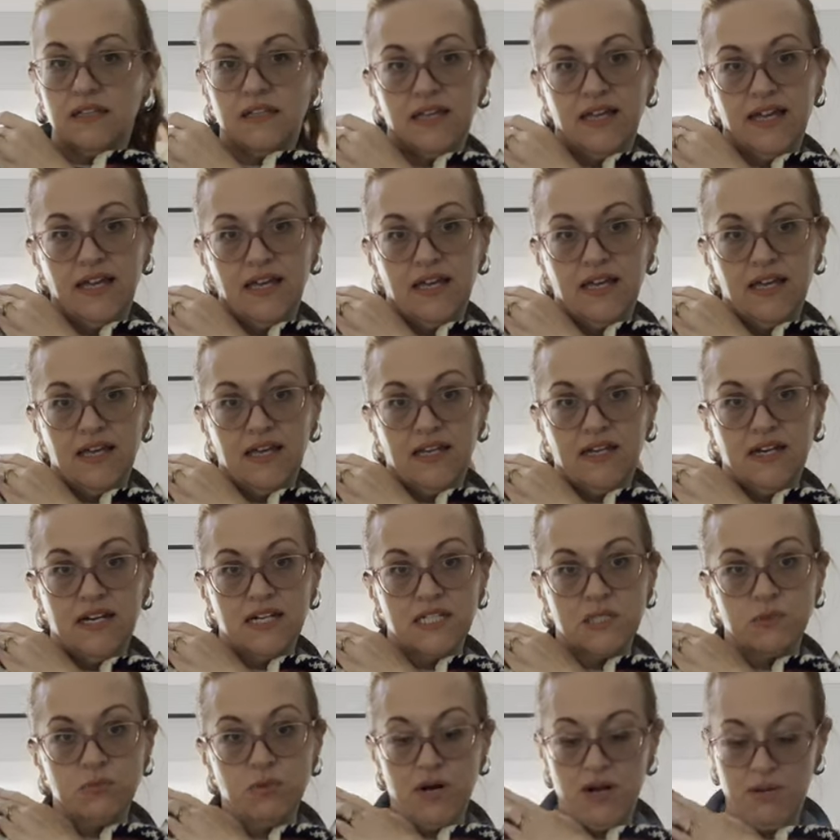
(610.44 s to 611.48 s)
And it
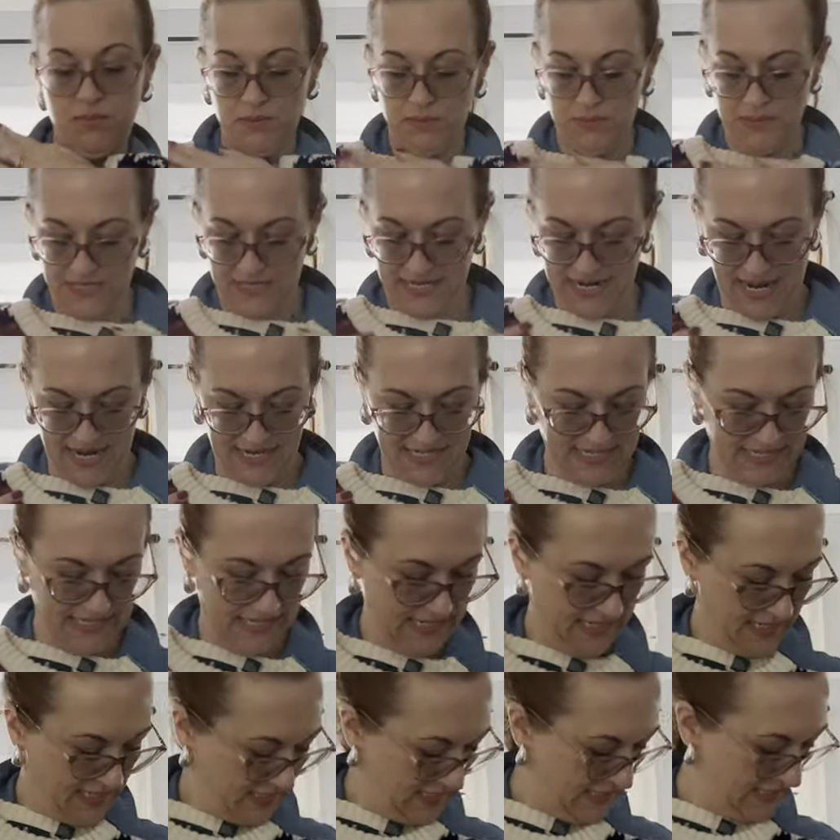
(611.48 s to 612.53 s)
is probably
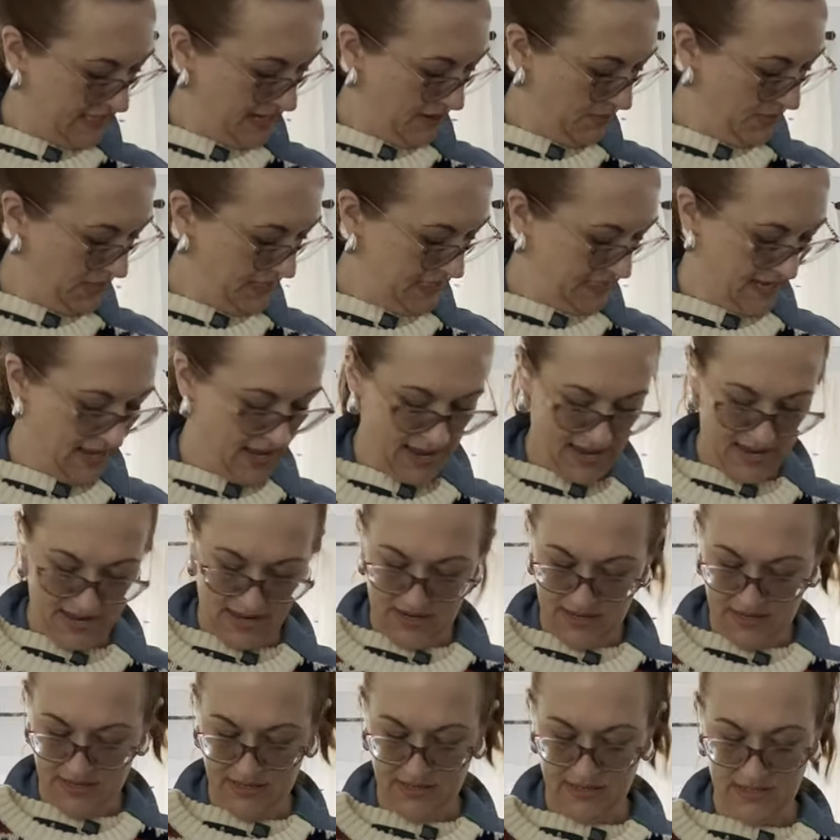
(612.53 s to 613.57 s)
90s, I would
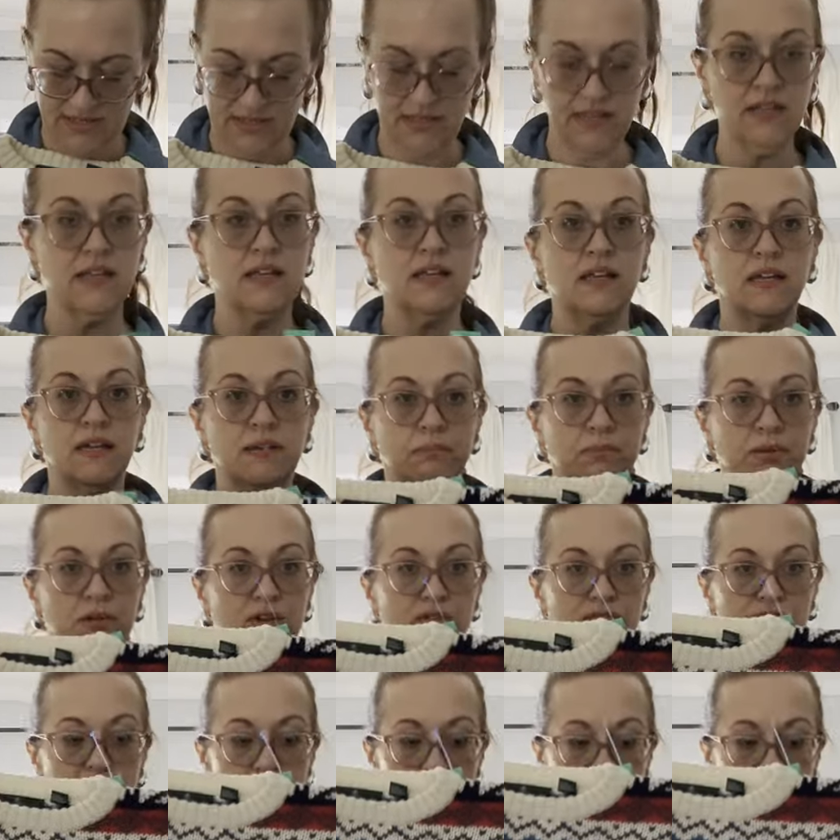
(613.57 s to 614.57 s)
say. Beautiful